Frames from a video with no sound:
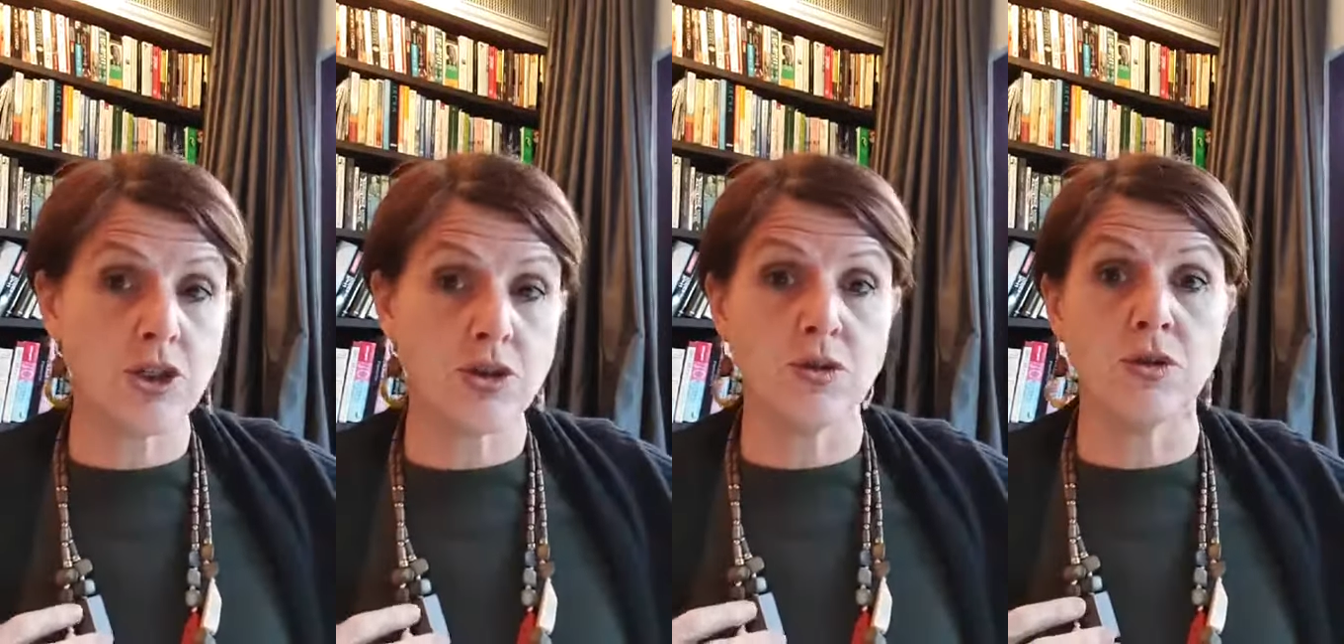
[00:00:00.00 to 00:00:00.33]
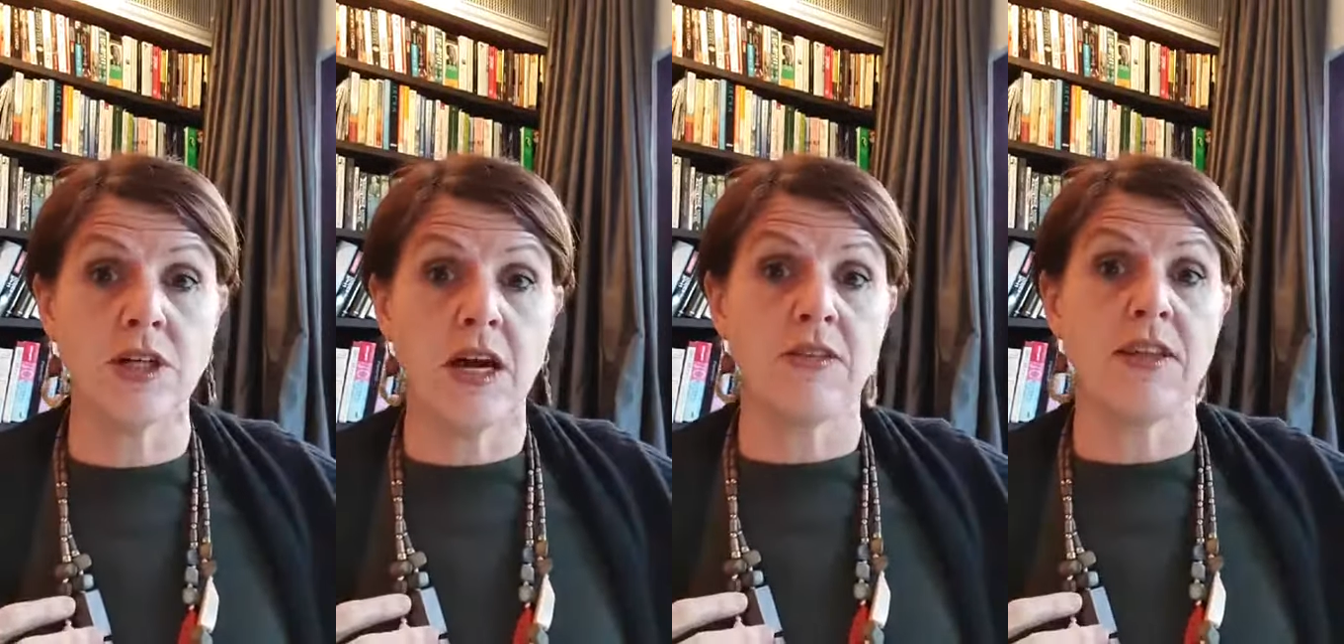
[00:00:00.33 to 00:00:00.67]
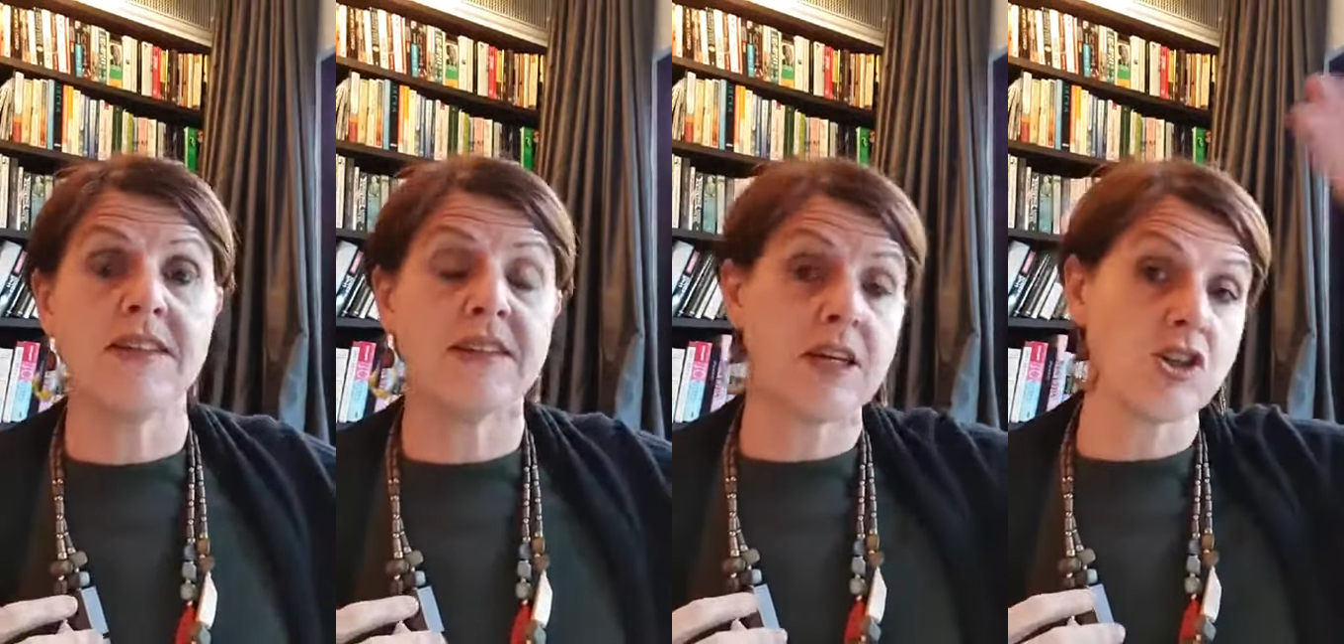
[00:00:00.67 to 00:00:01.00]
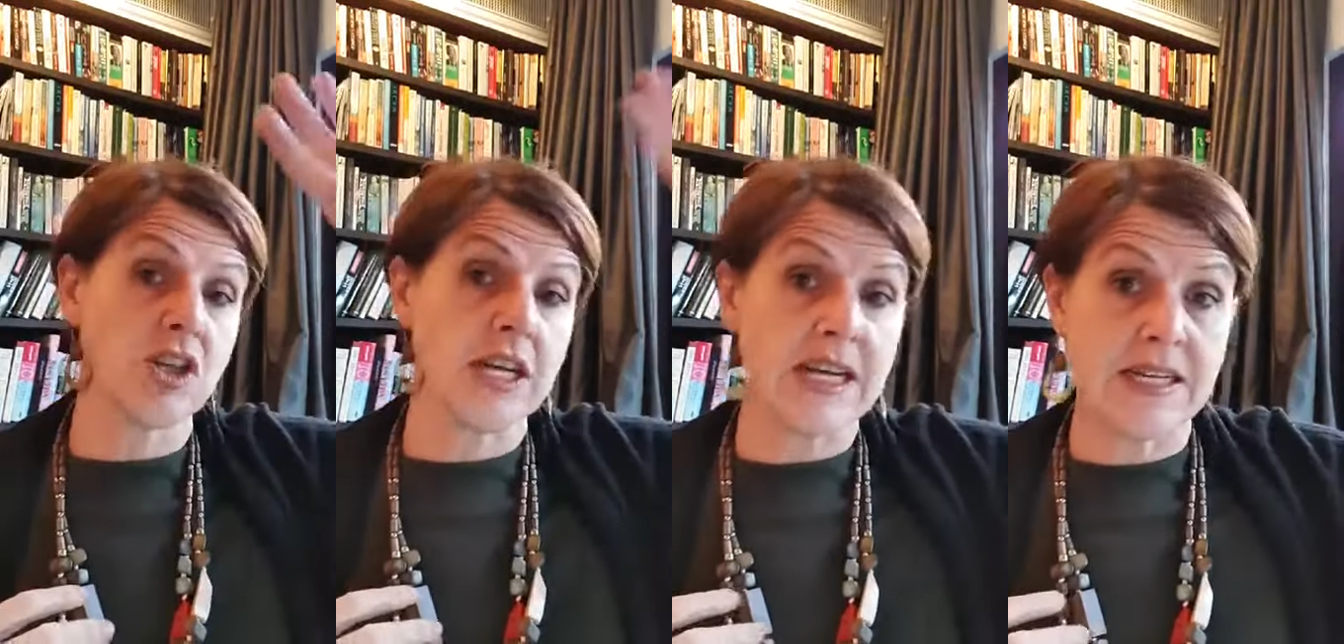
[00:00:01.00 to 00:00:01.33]
hood that is
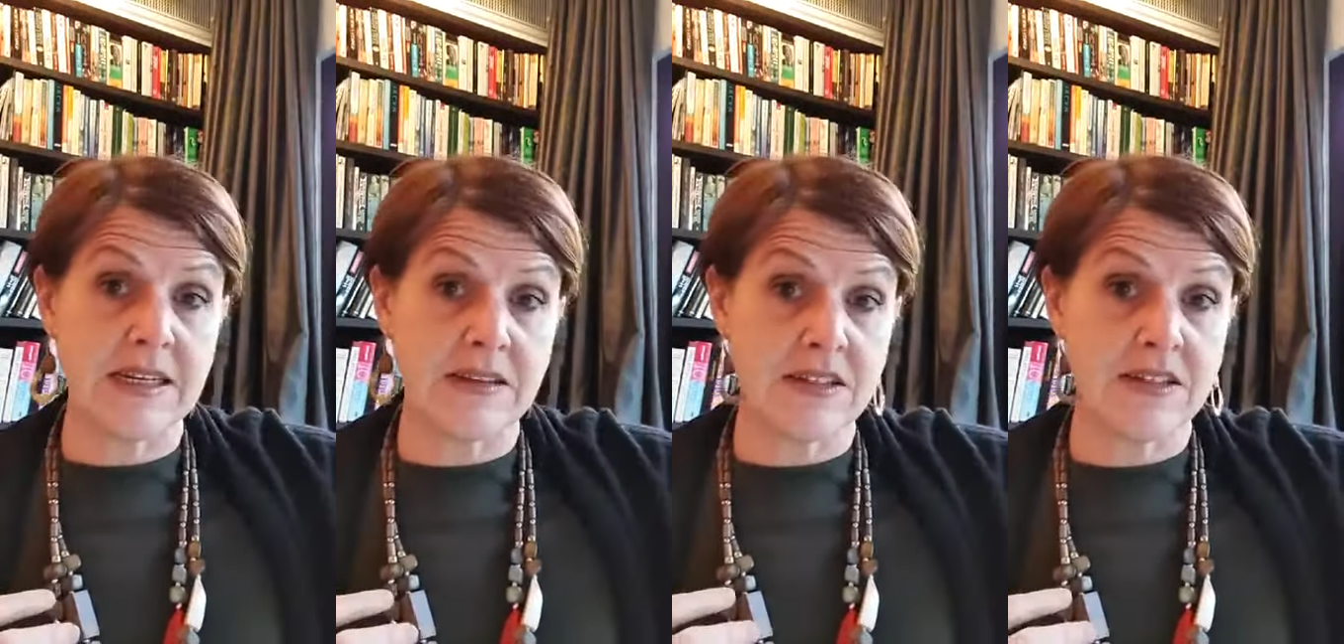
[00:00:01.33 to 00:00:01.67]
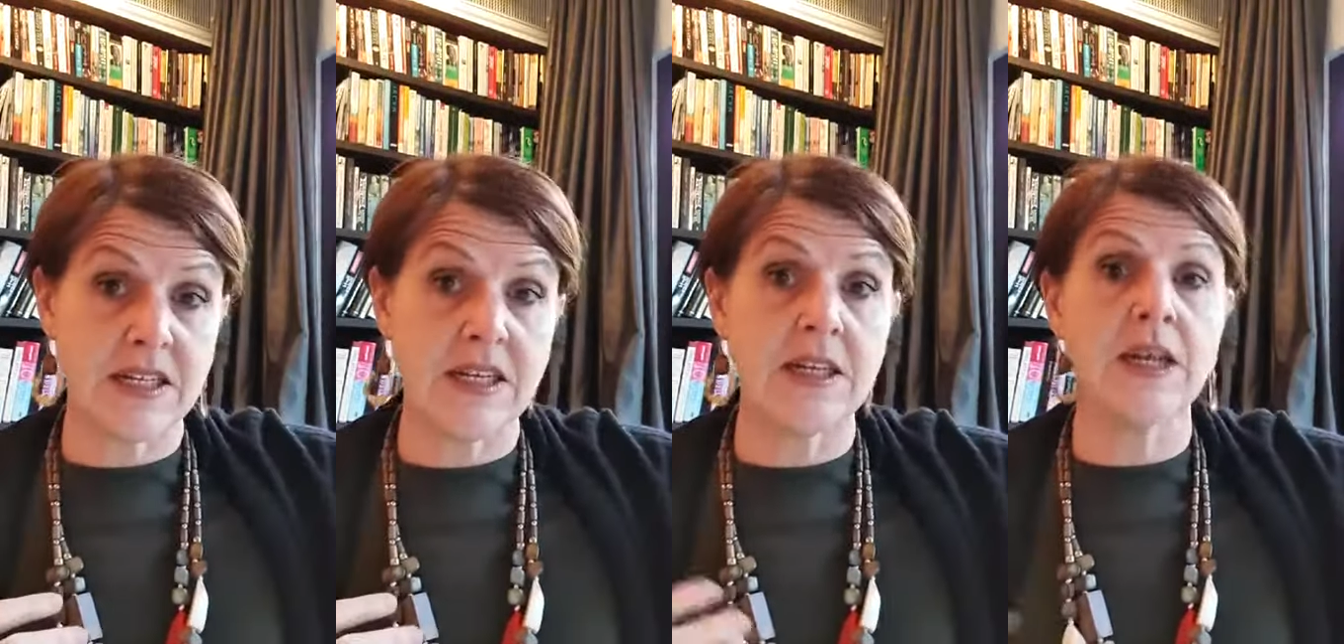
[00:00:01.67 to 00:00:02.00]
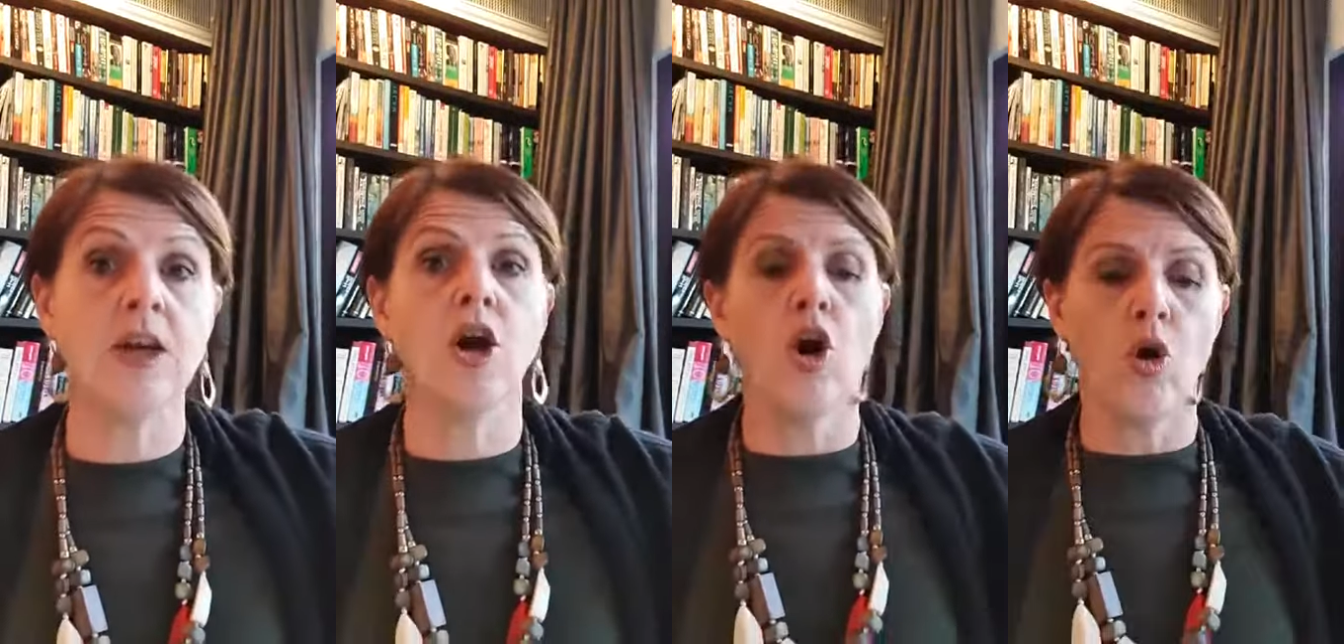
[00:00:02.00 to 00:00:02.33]
actually hidden in the ceiling,